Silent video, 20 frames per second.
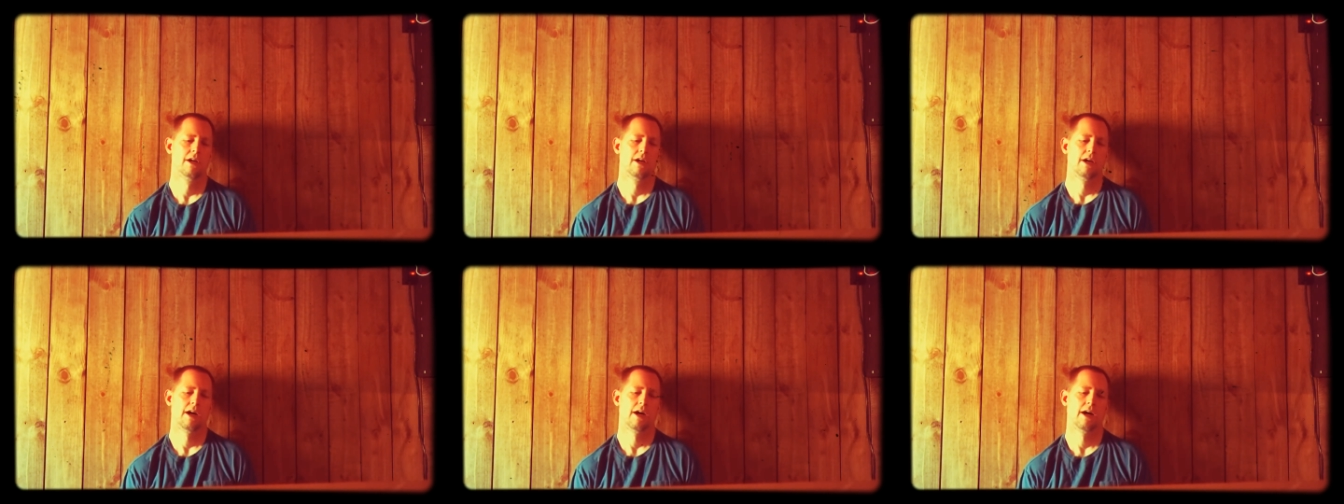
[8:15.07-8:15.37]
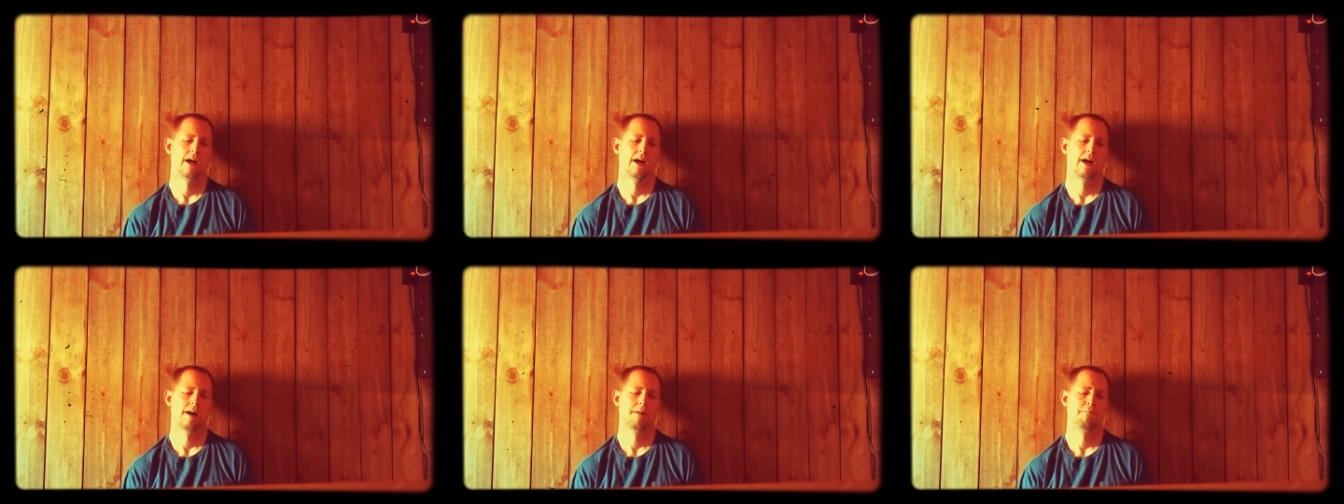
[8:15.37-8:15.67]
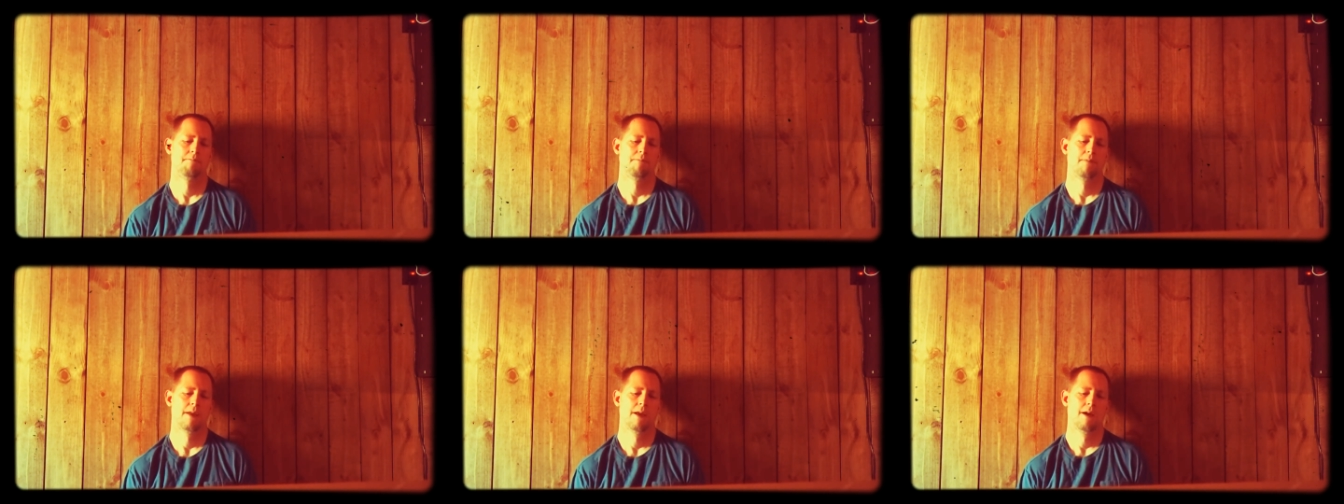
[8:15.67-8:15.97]
but
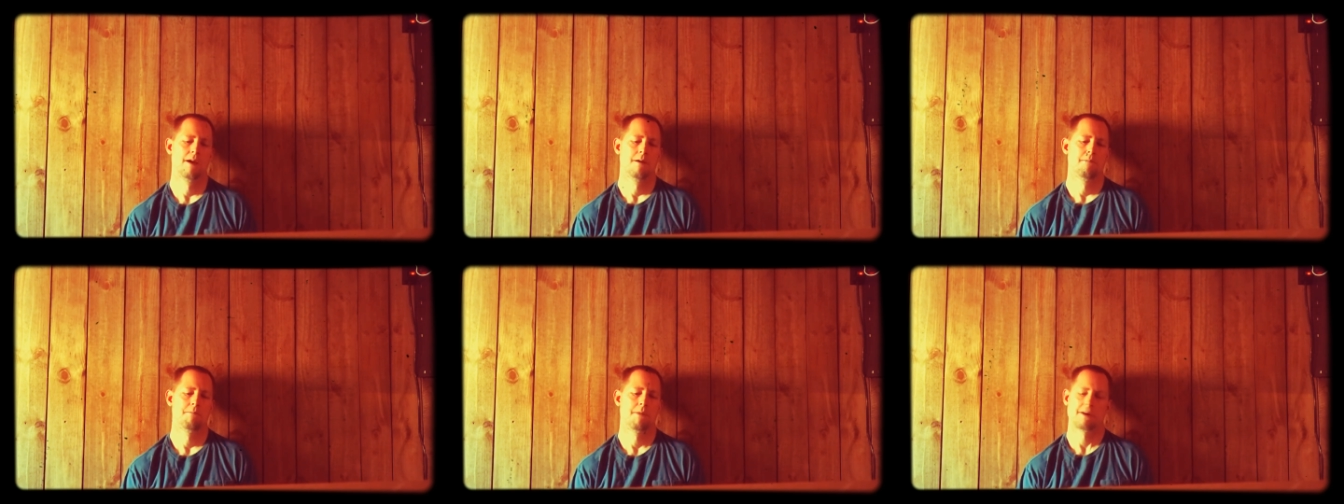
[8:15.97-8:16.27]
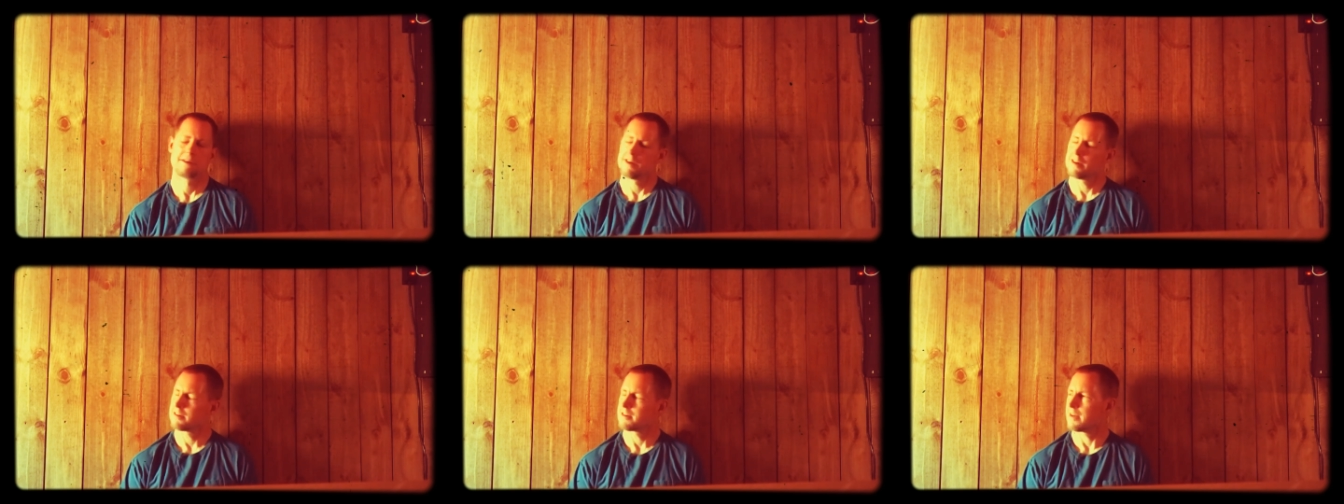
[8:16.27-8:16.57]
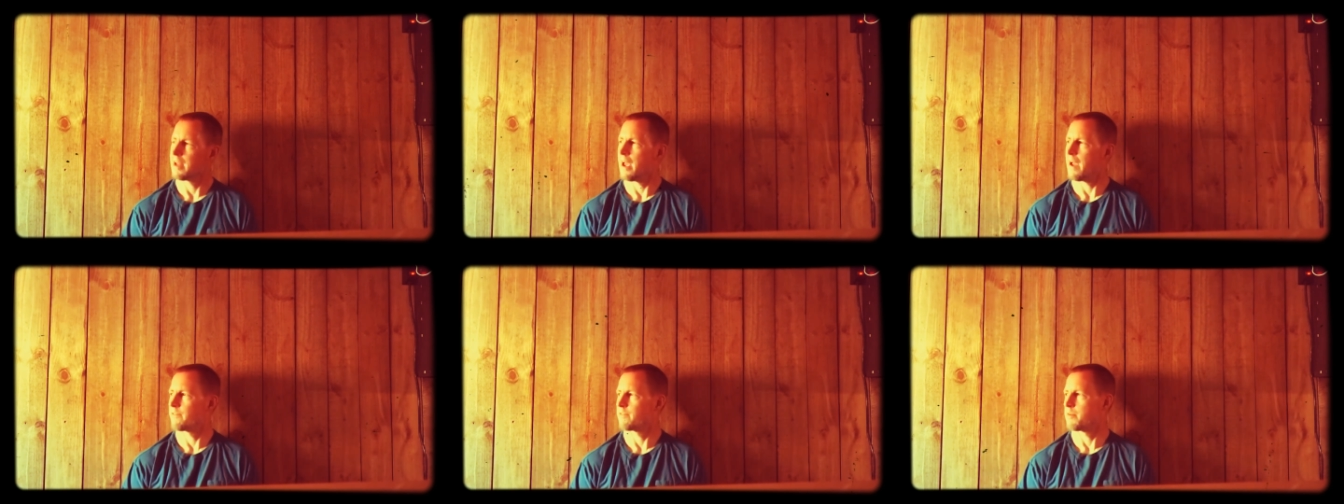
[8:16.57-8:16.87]
it doesn't
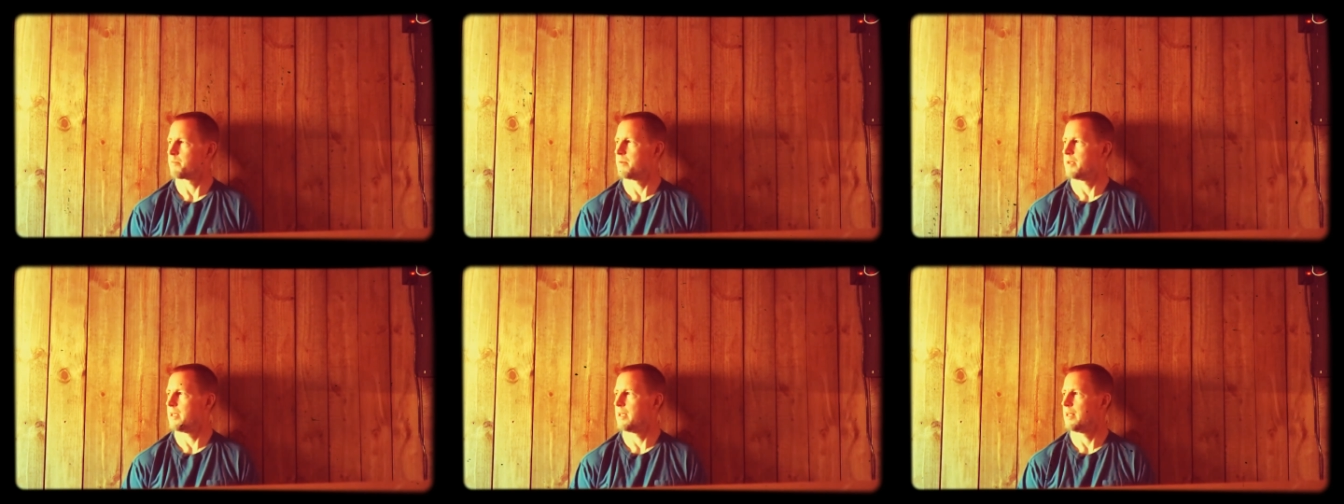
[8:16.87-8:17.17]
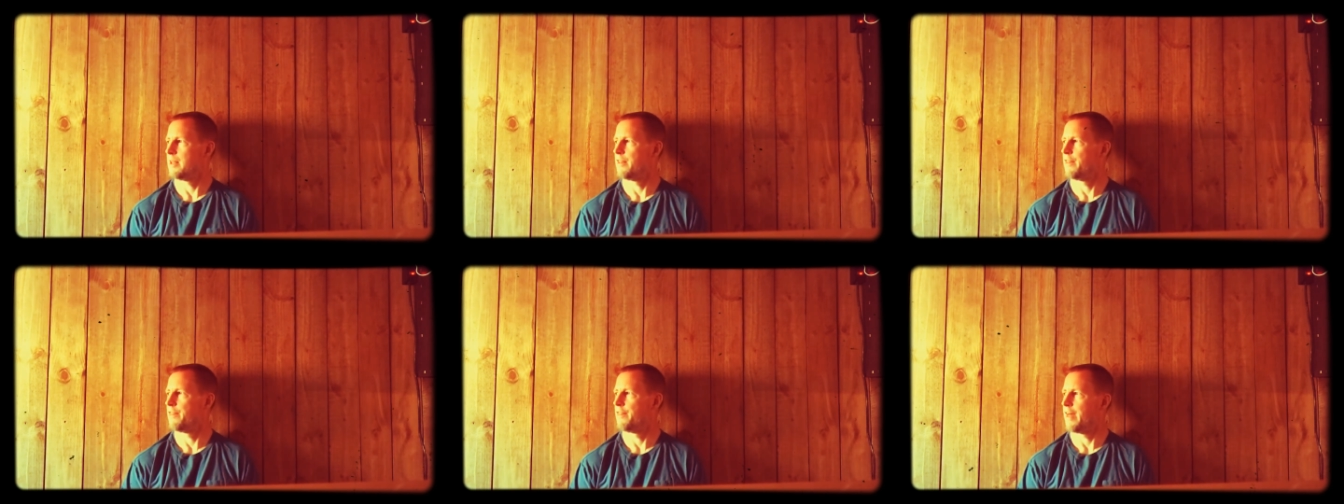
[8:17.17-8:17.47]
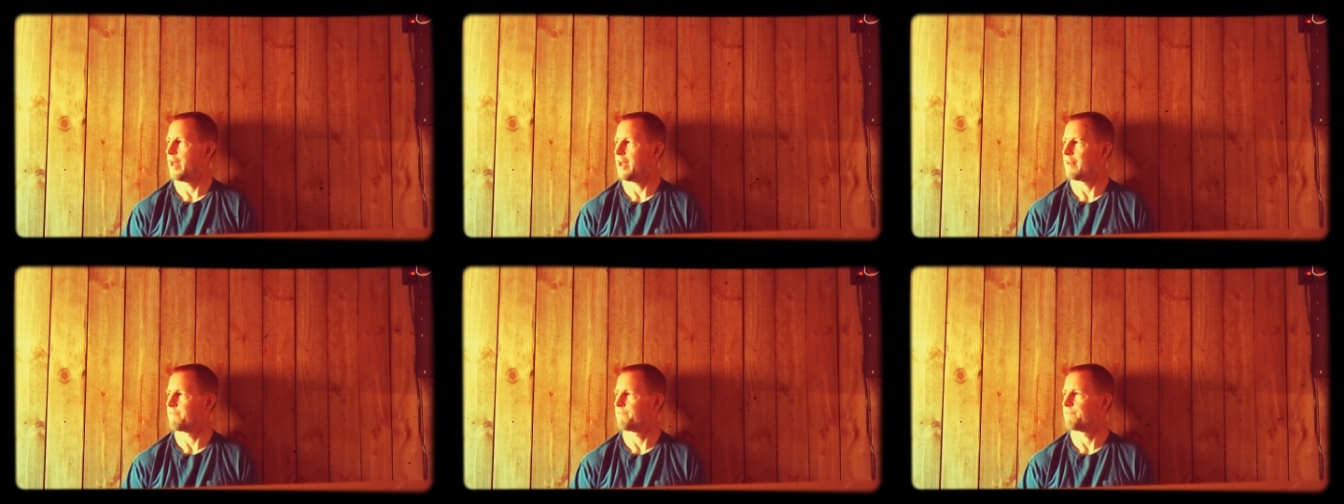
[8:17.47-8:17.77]
have to be
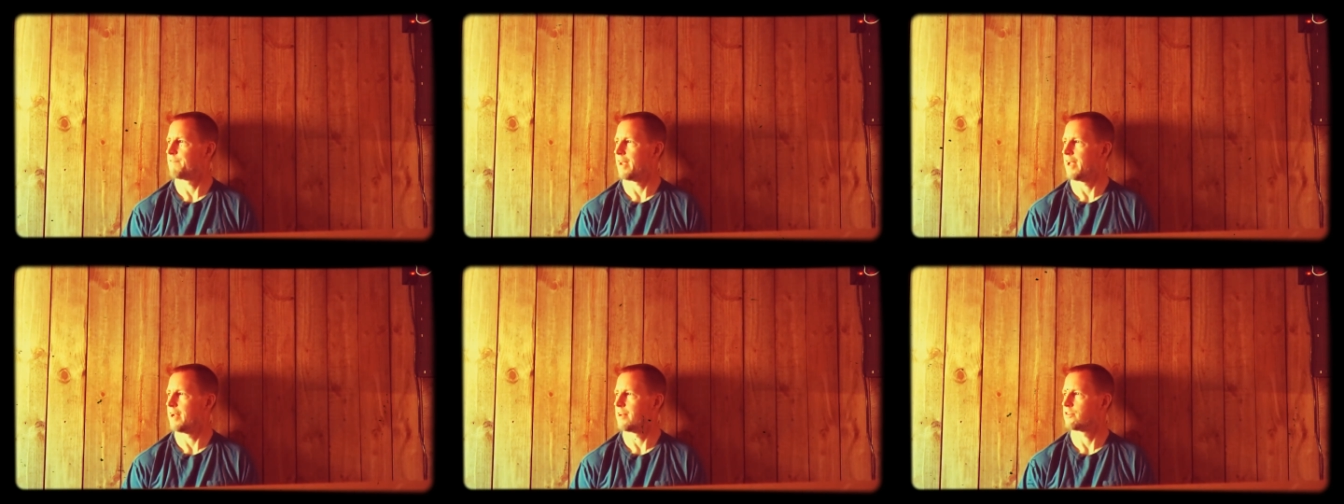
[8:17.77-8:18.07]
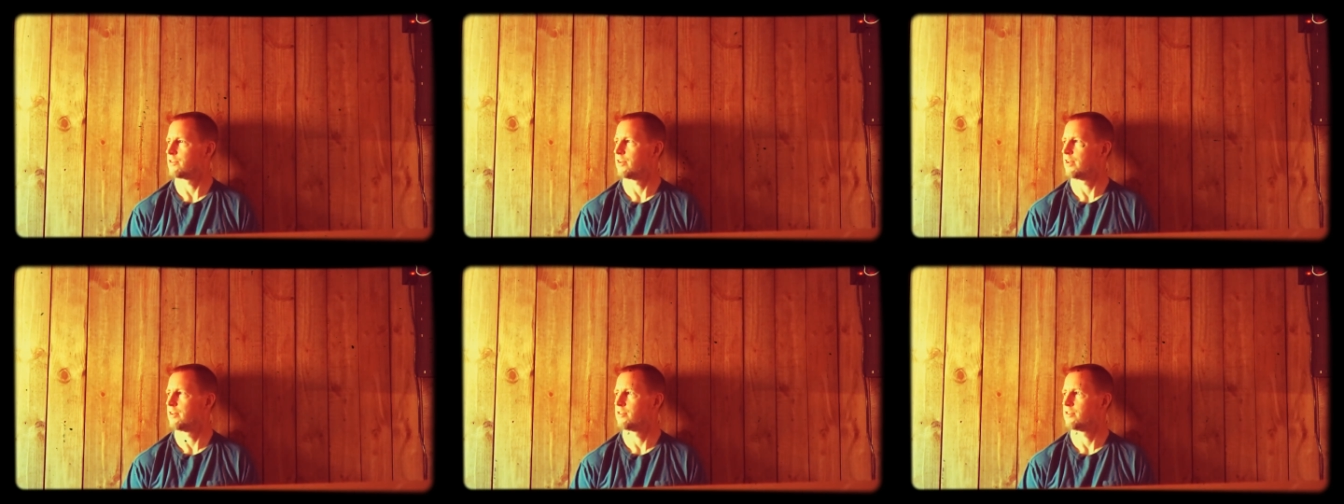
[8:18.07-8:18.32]
that fancy.